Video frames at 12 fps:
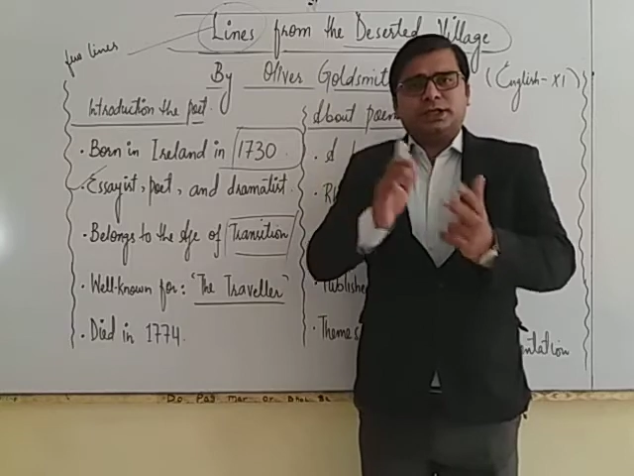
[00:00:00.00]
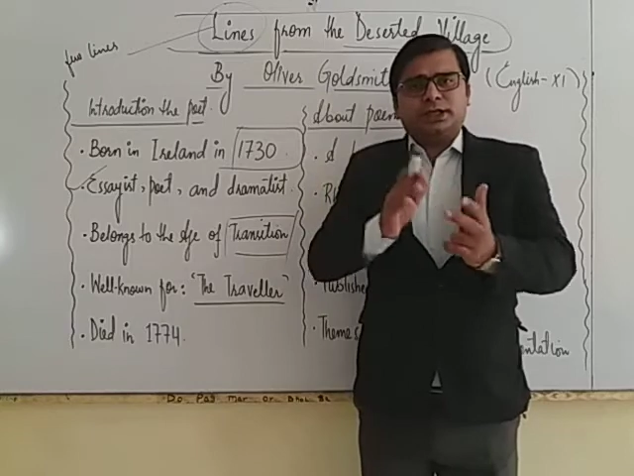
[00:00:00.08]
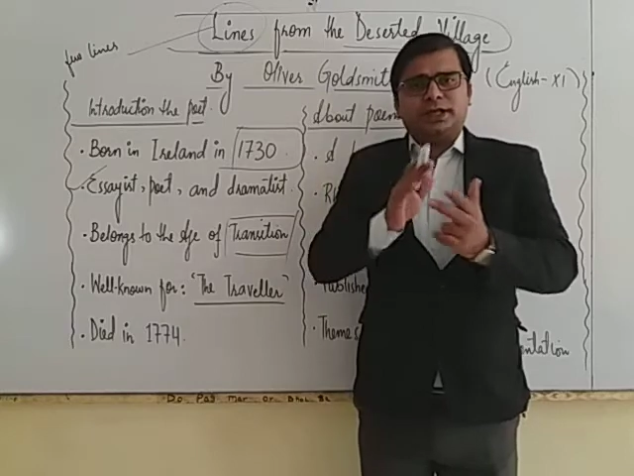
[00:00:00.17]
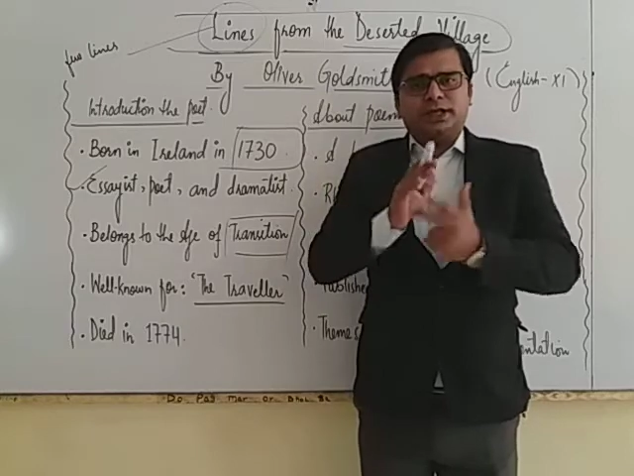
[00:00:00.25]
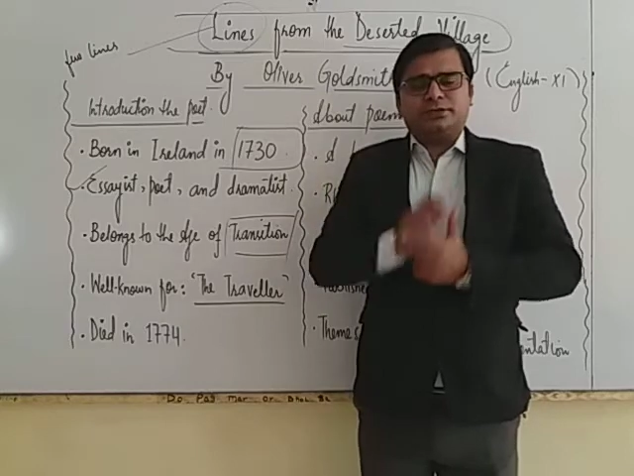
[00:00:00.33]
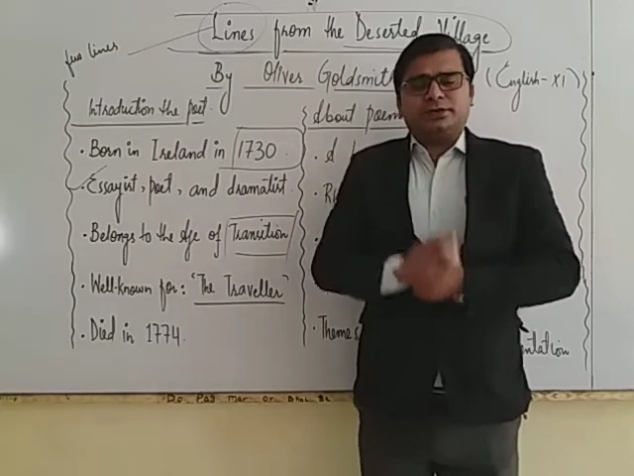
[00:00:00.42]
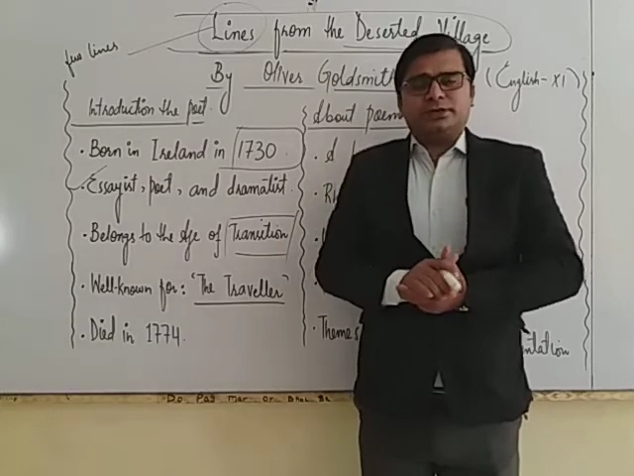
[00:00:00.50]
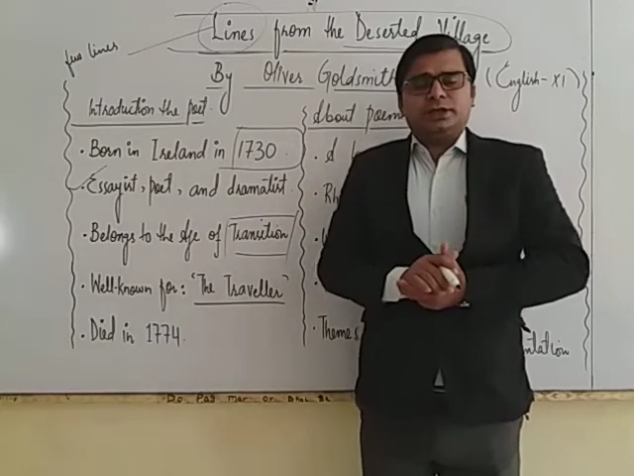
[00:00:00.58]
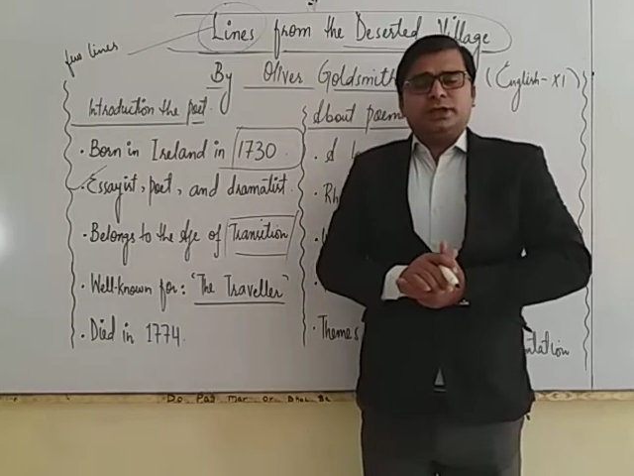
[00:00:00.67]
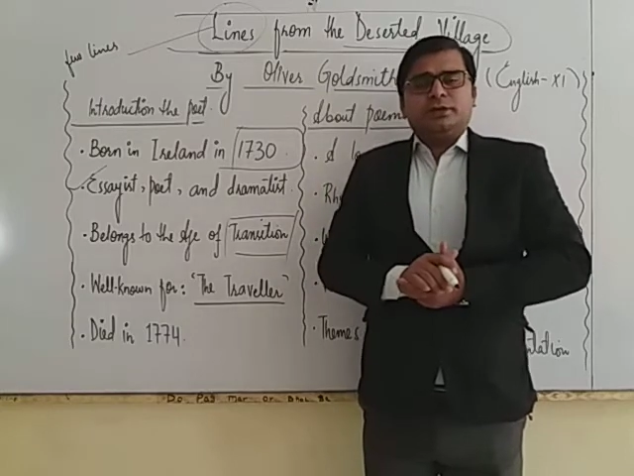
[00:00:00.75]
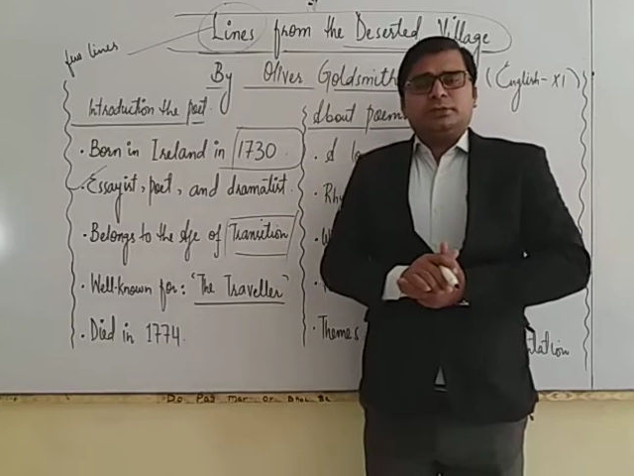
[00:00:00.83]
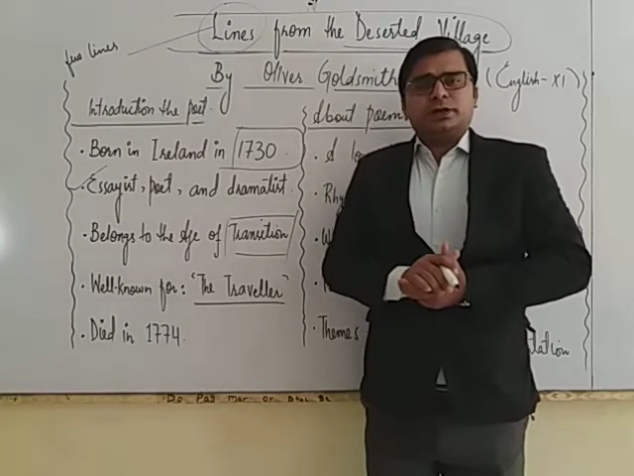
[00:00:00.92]
lives,
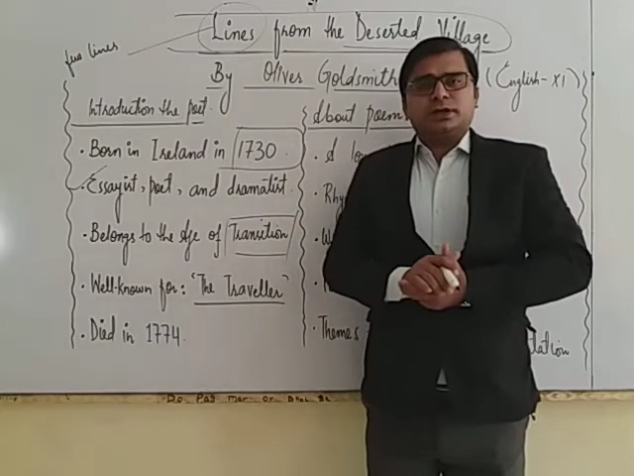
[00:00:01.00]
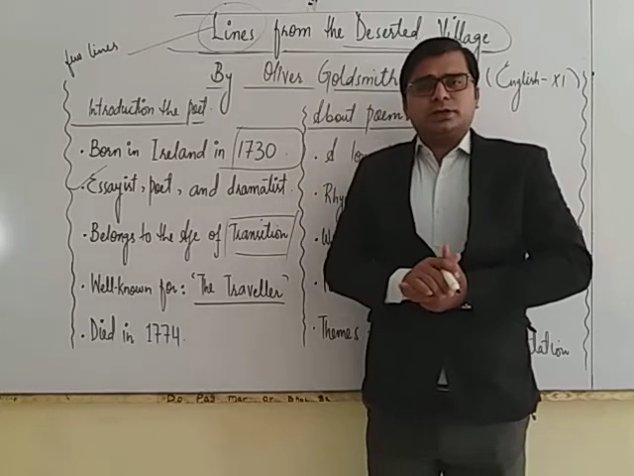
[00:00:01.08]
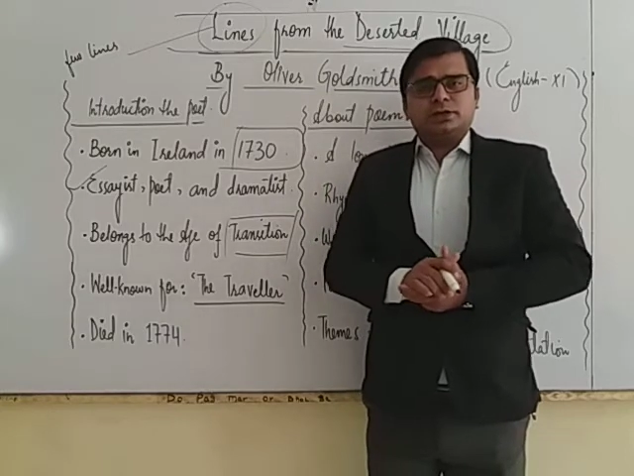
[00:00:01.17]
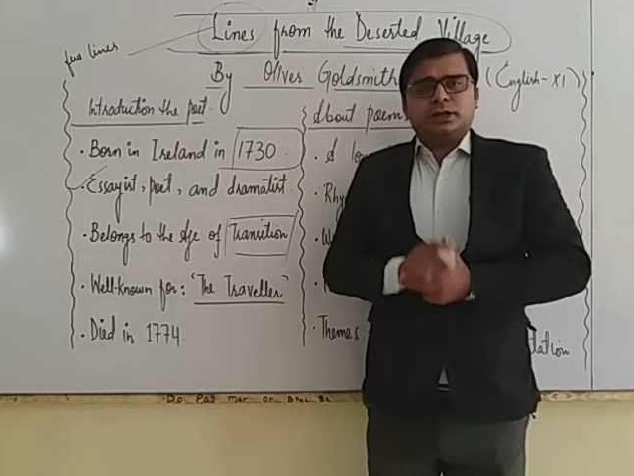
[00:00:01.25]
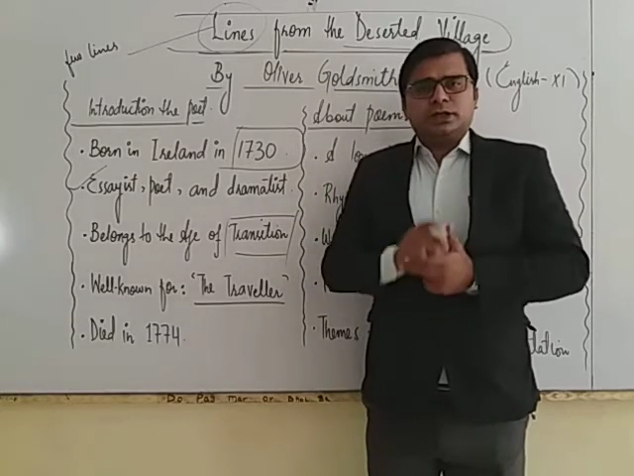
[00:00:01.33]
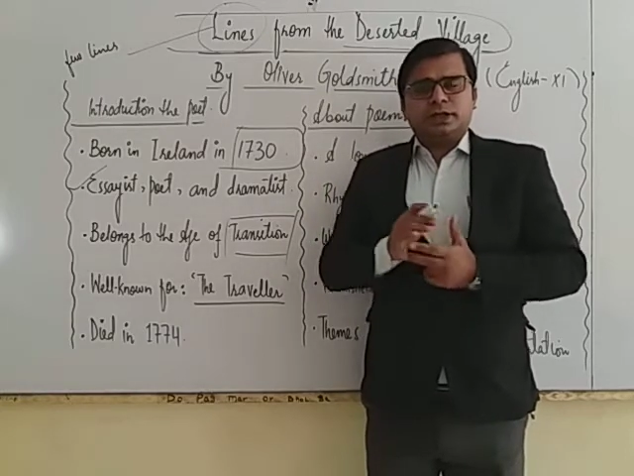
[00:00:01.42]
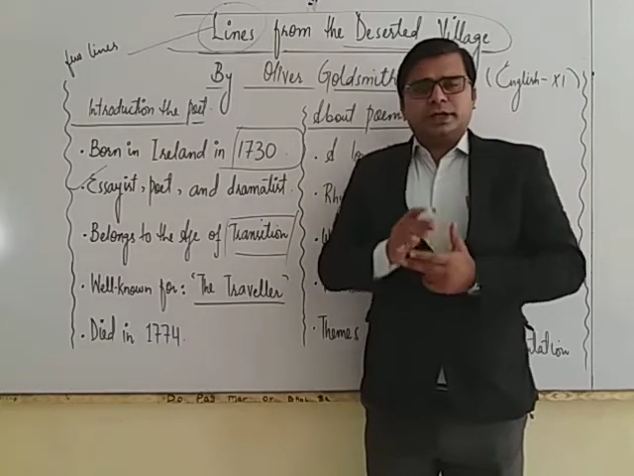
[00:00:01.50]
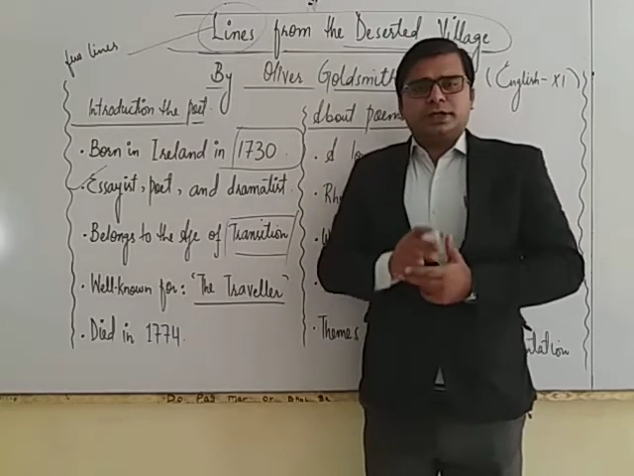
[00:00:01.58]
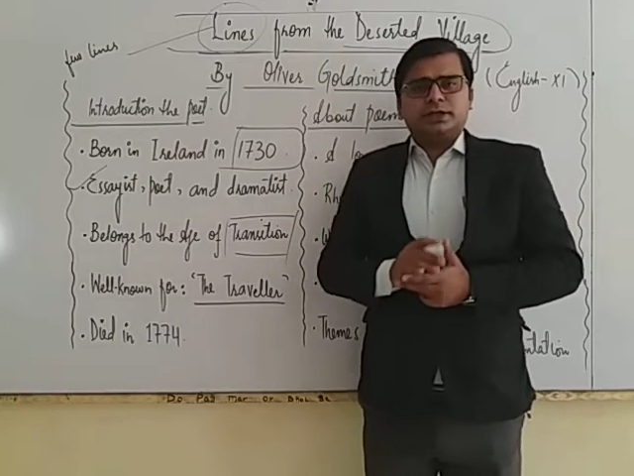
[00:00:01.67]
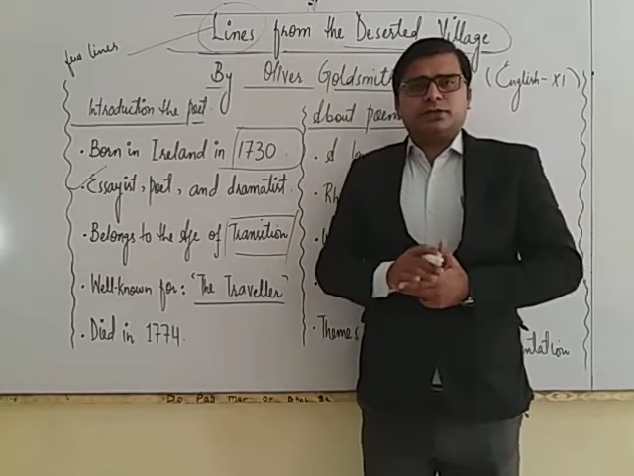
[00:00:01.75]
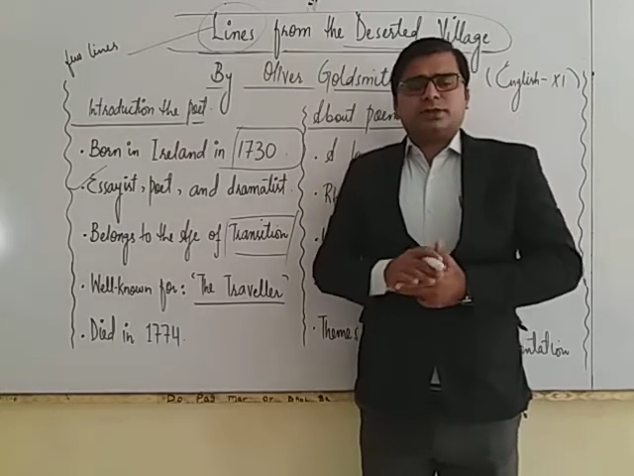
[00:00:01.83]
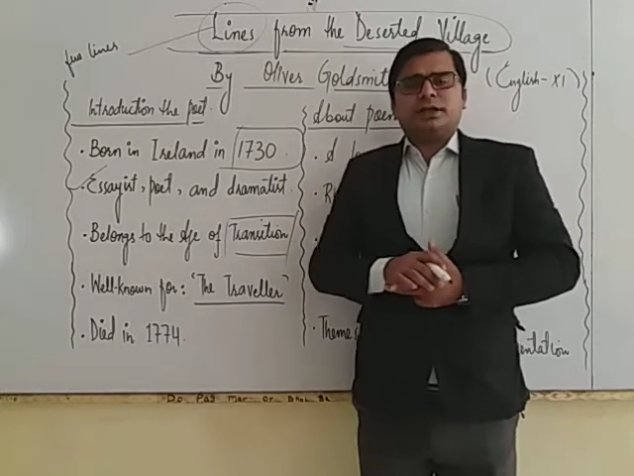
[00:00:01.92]
because it
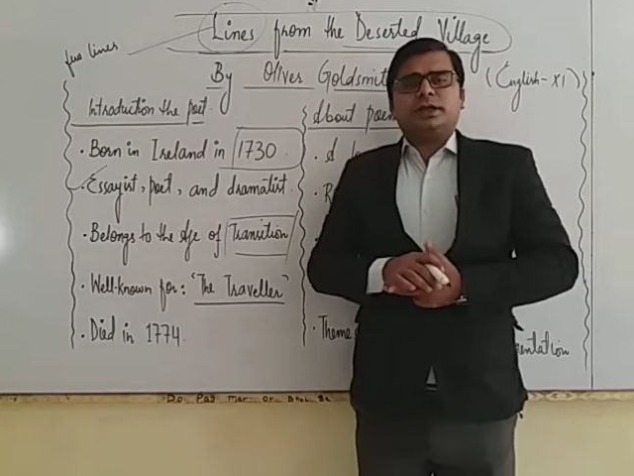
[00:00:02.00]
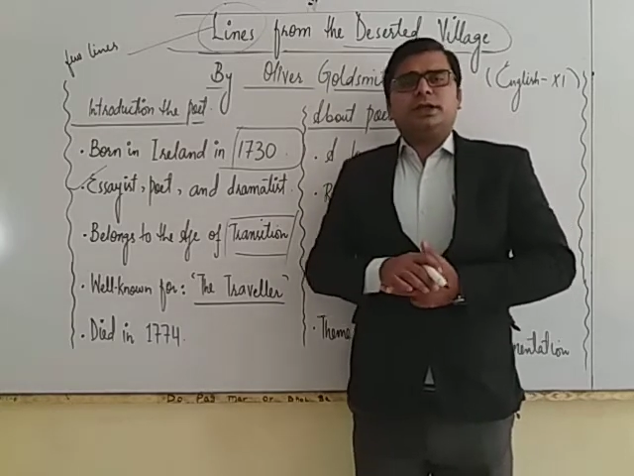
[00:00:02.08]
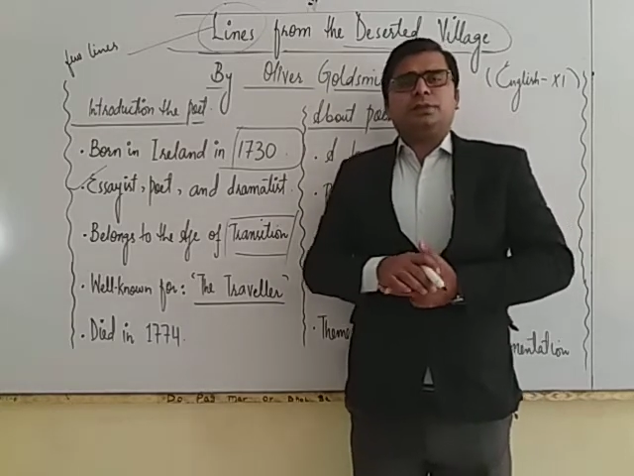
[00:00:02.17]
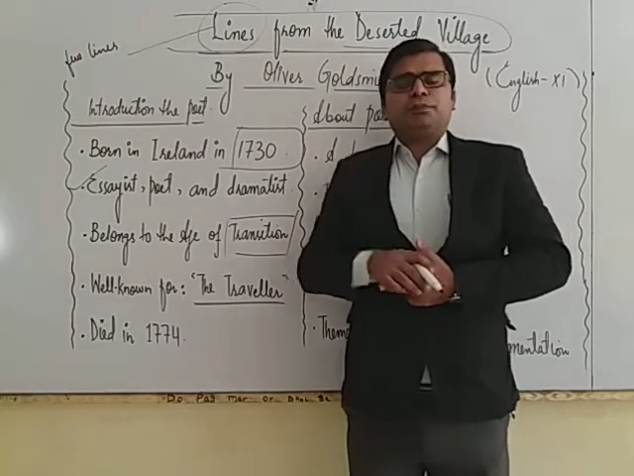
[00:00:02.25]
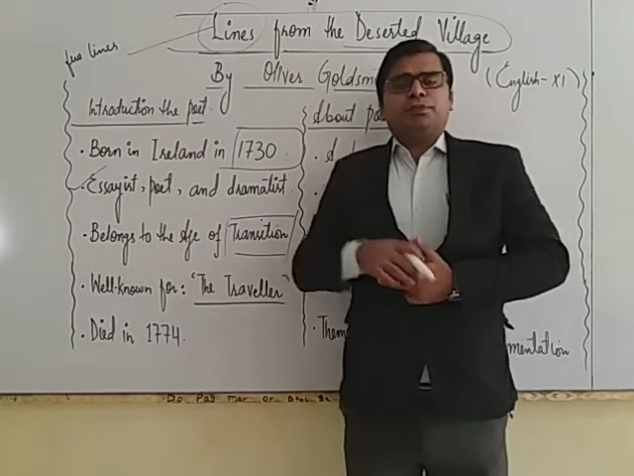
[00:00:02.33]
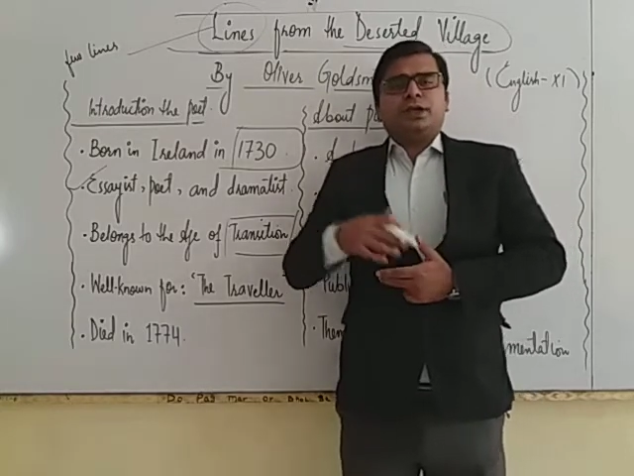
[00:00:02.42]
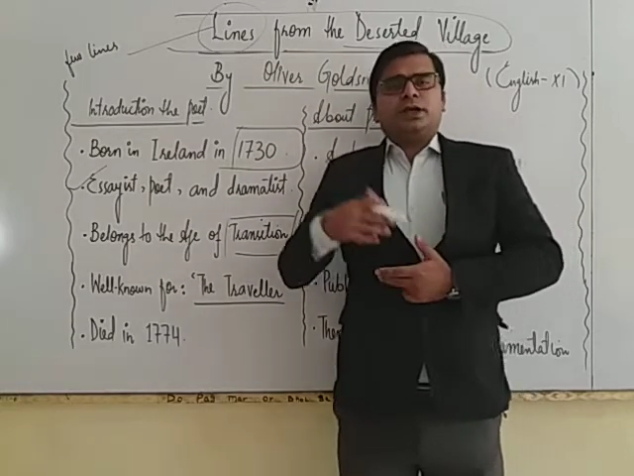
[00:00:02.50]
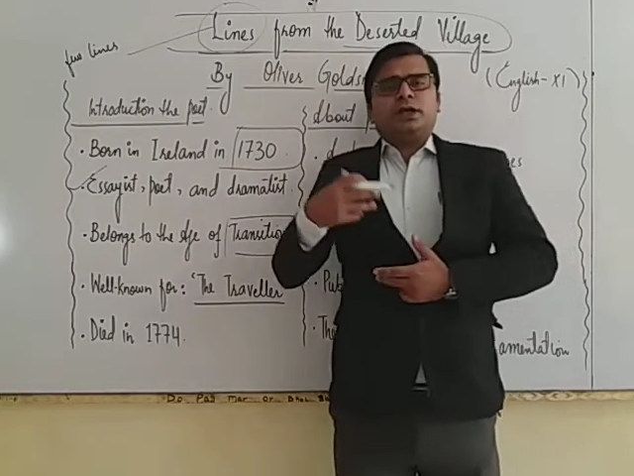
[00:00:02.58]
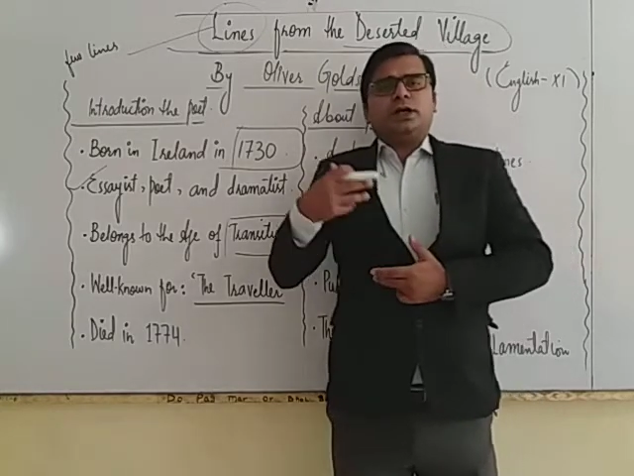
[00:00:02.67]
is very